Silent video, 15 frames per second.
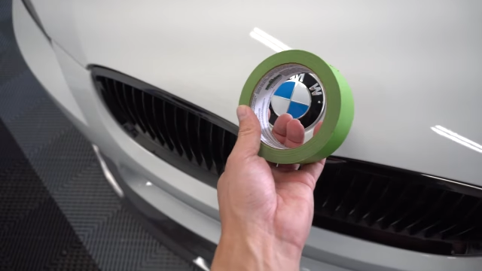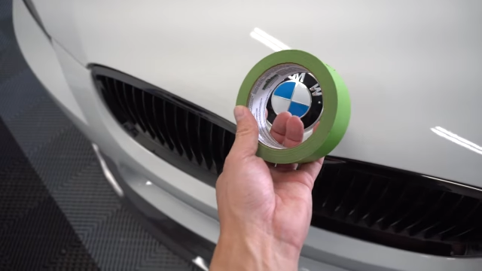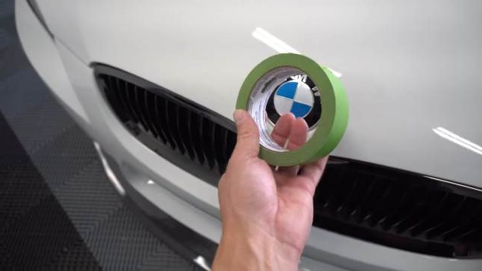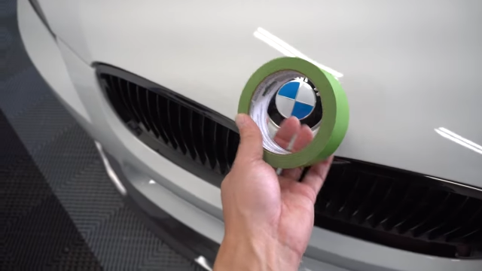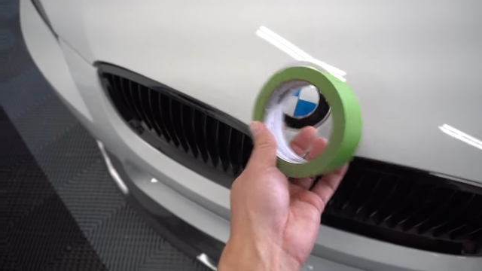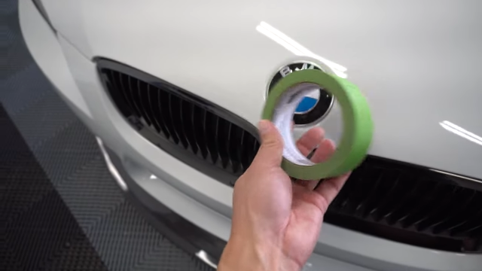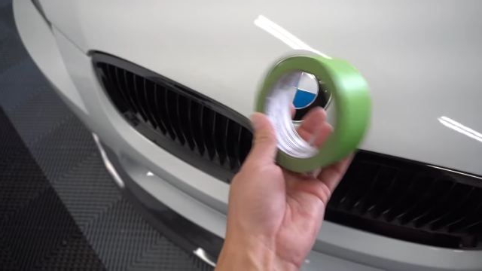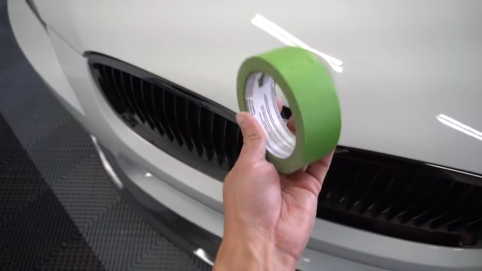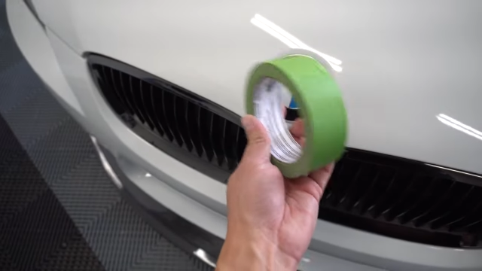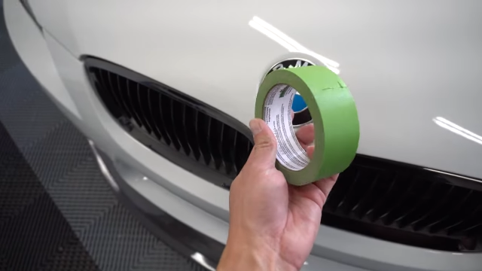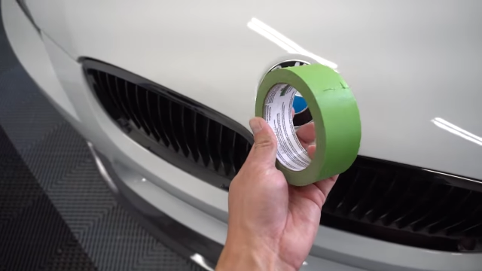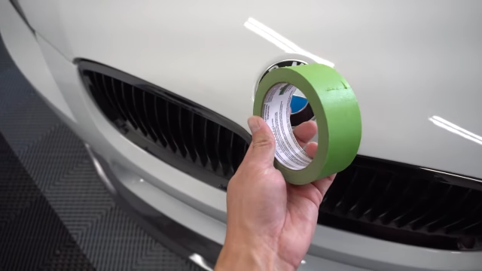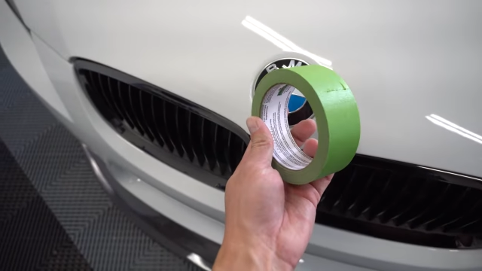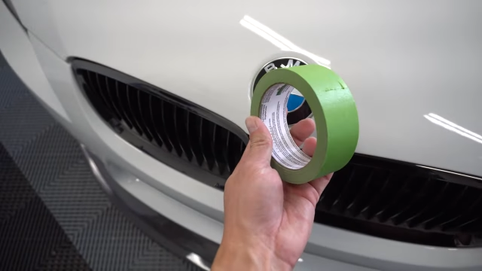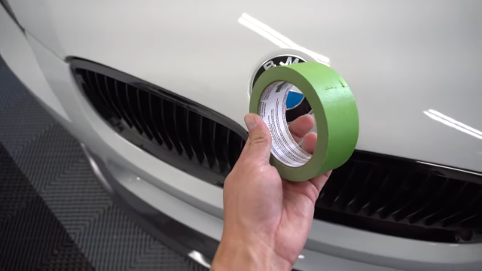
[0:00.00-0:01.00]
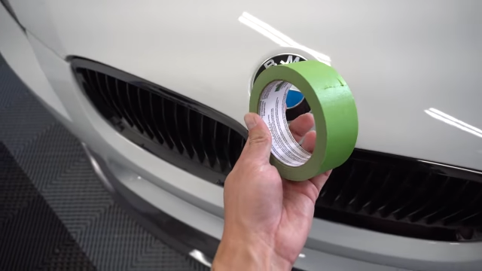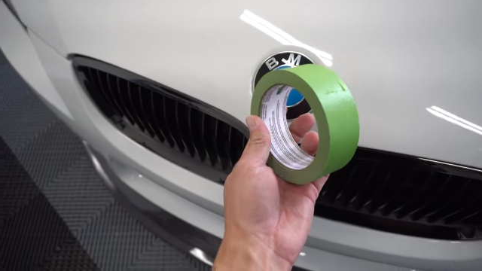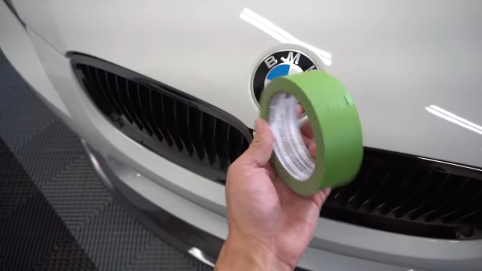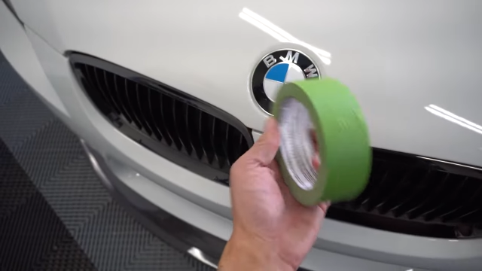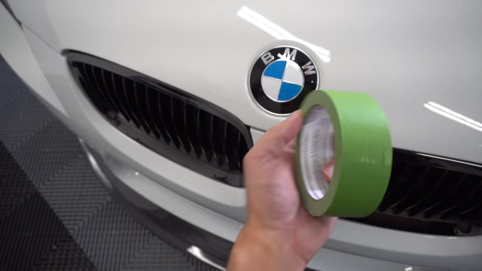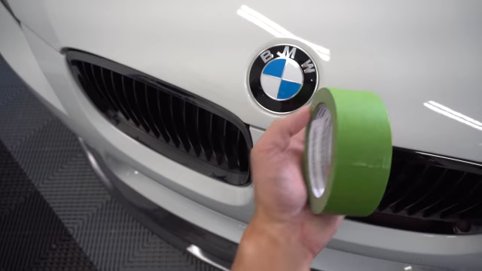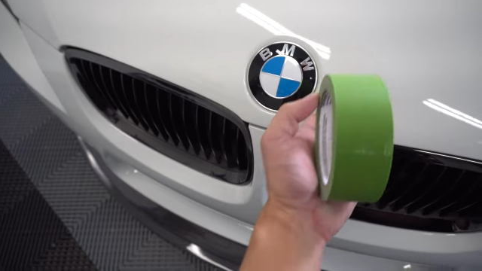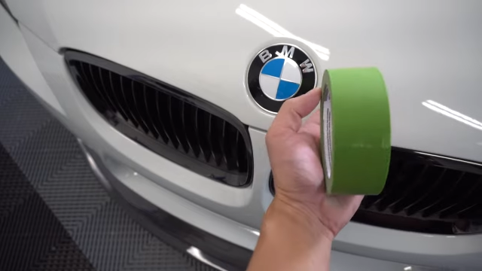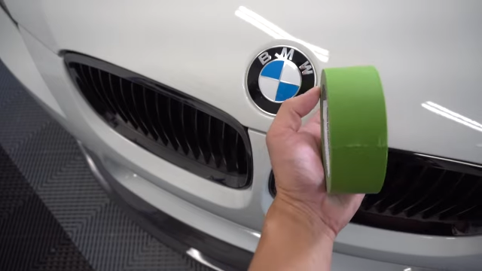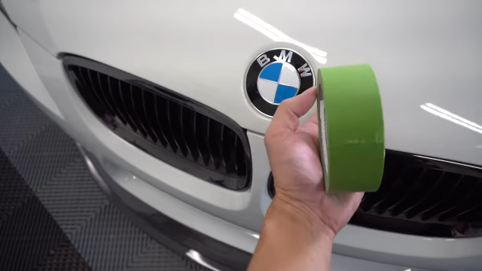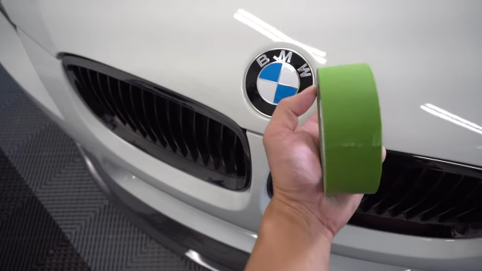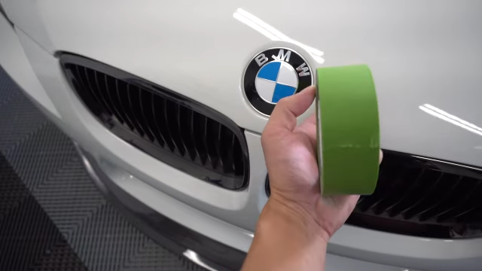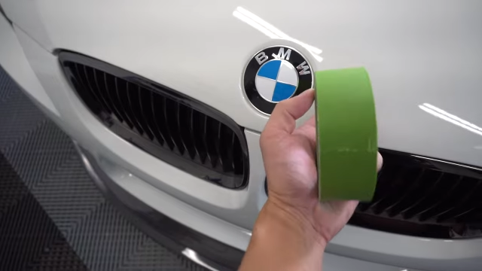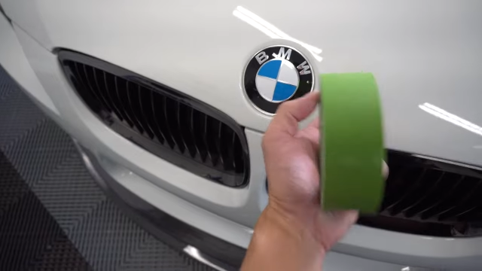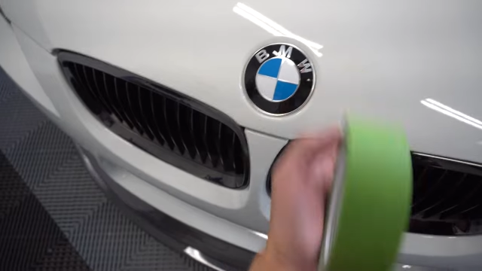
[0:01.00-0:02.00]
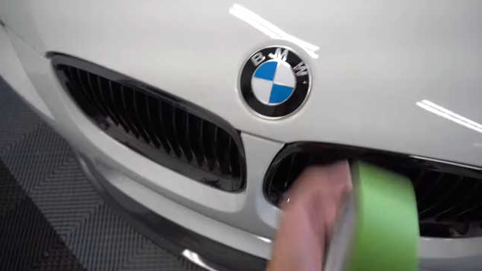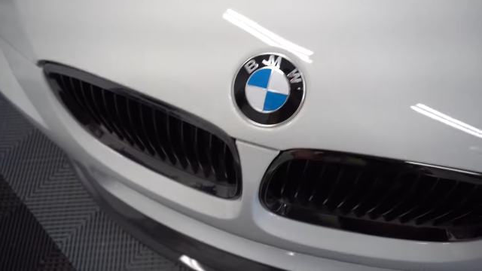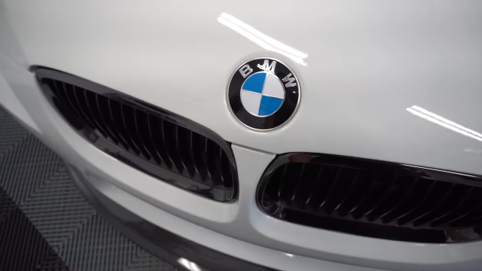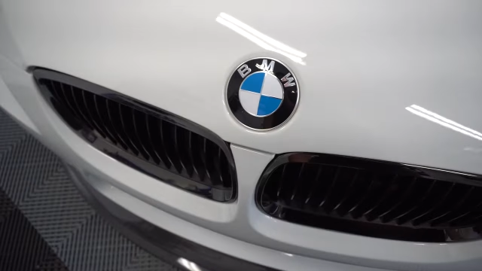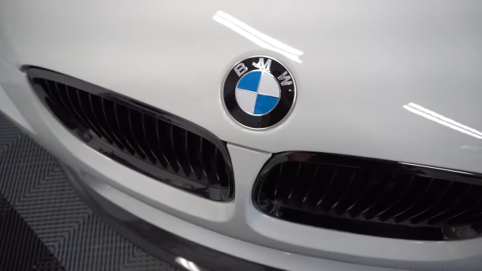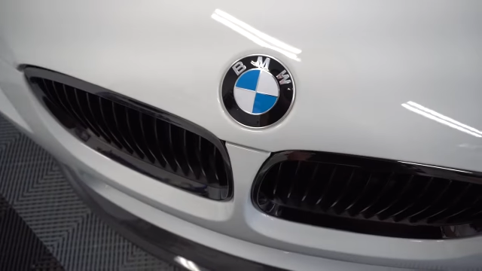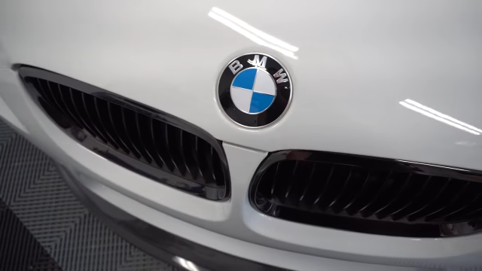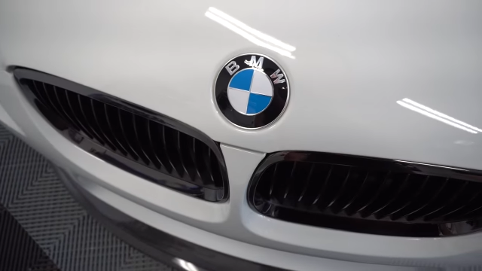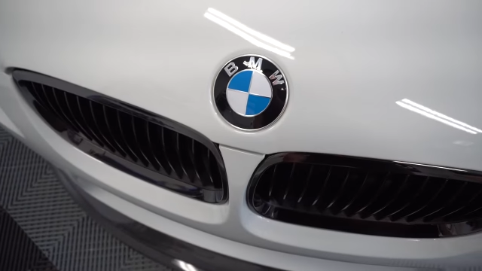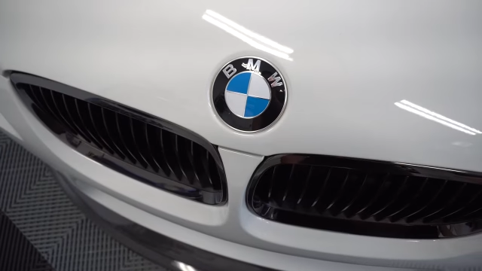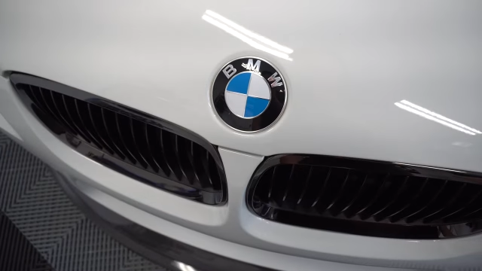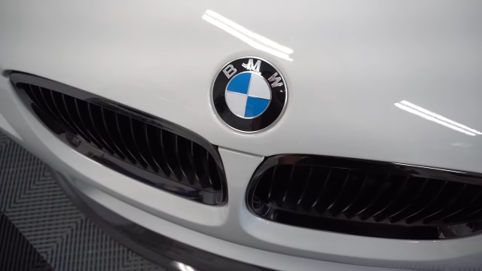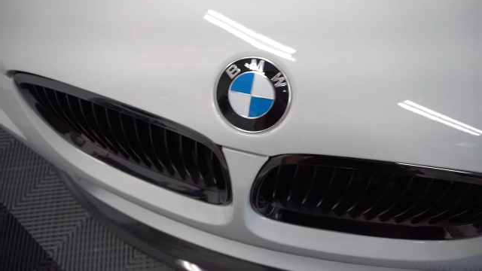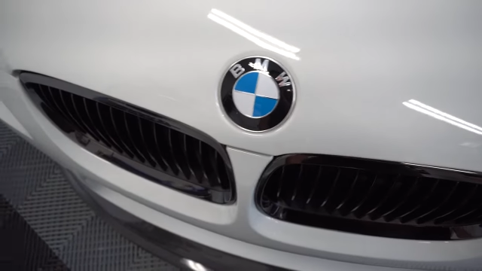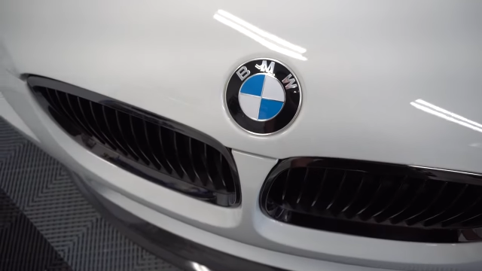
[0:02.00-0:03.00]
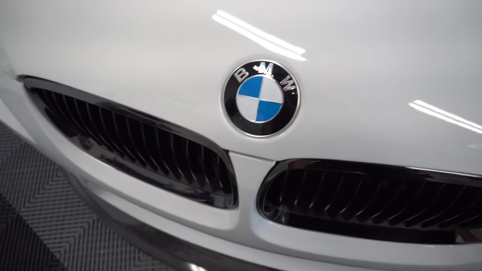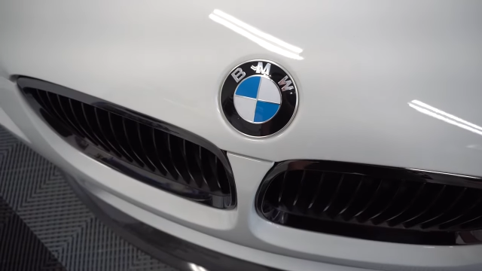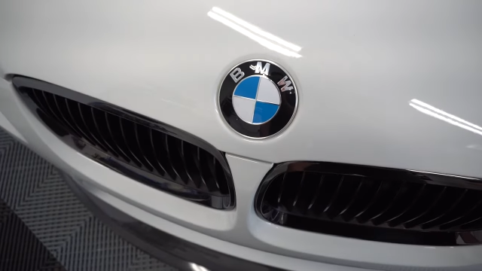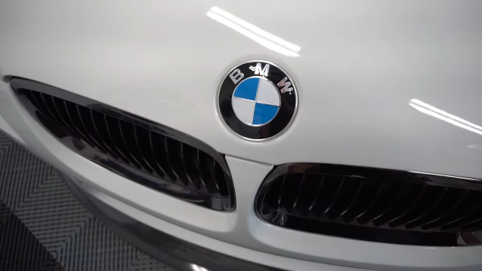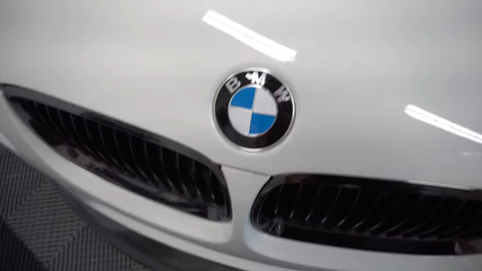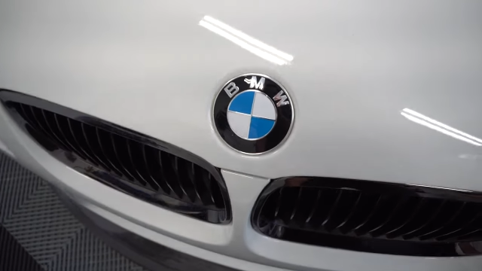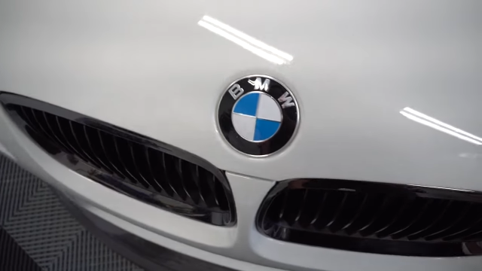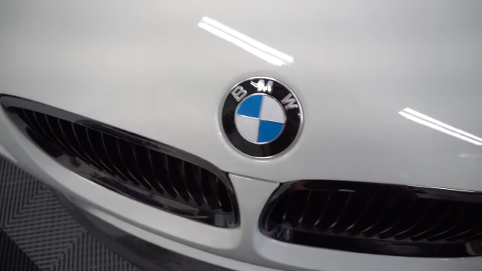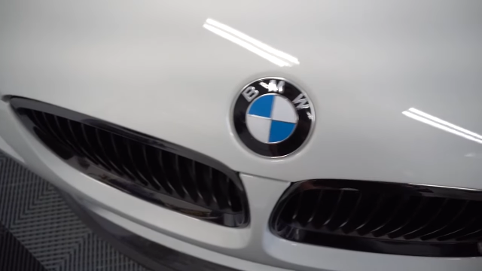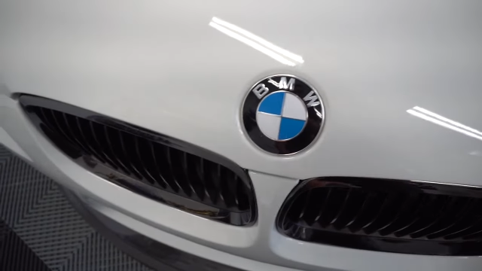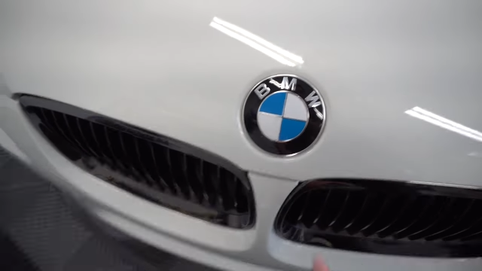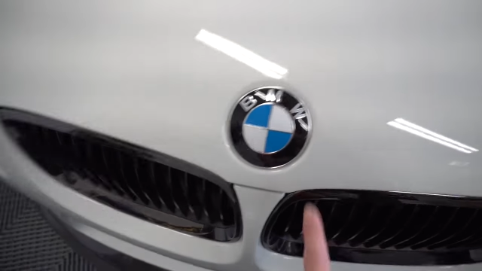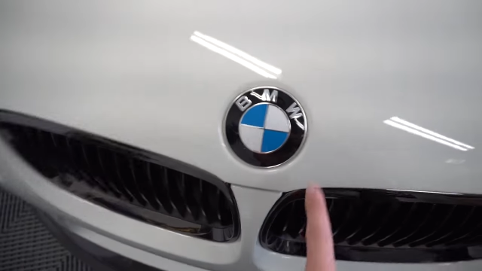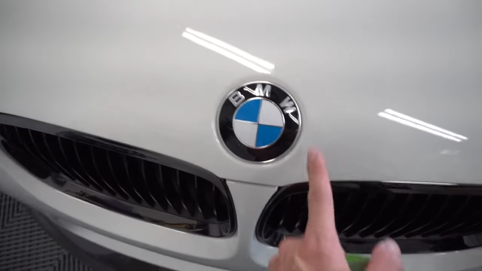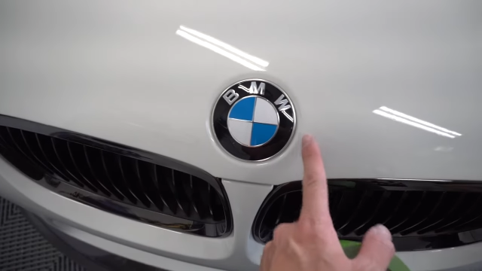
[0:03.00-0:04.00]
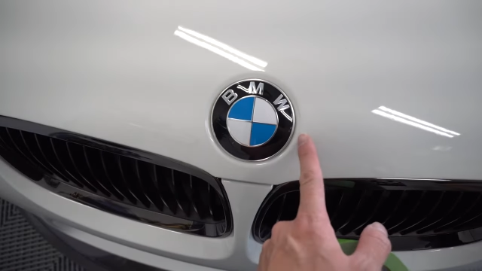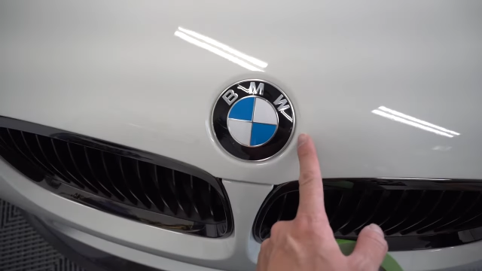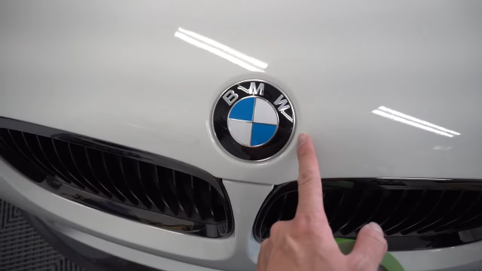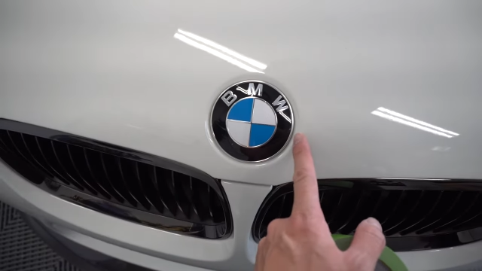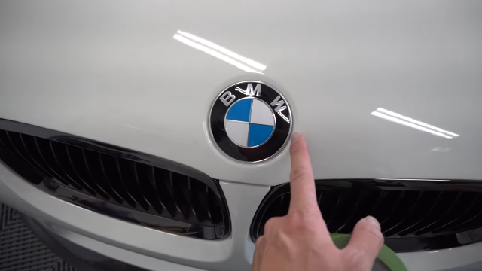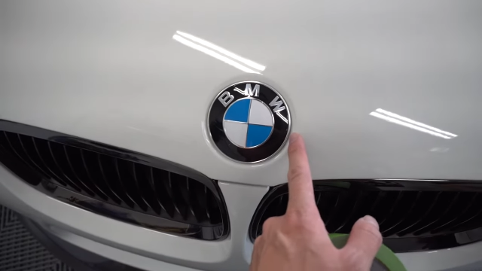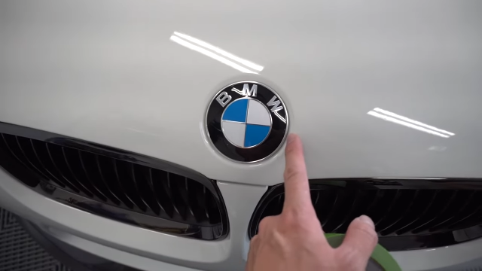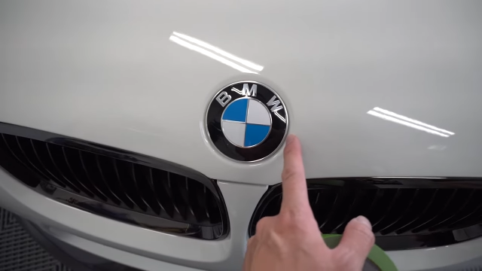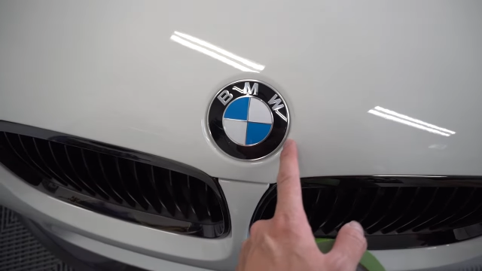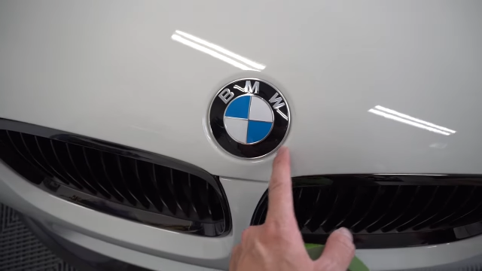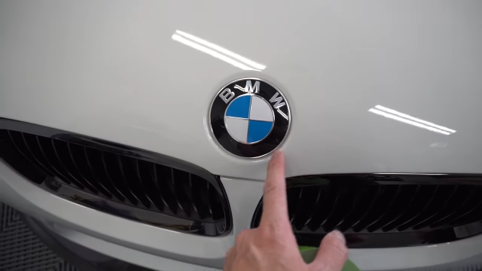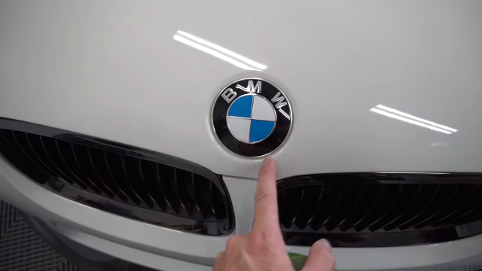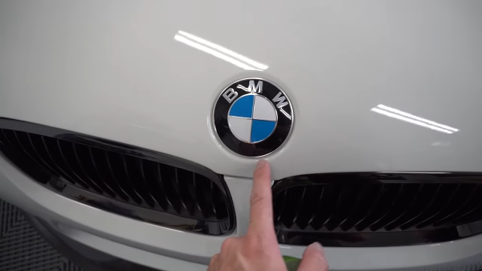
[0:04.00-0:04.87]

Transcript: No face is visible, so there are no lips to read.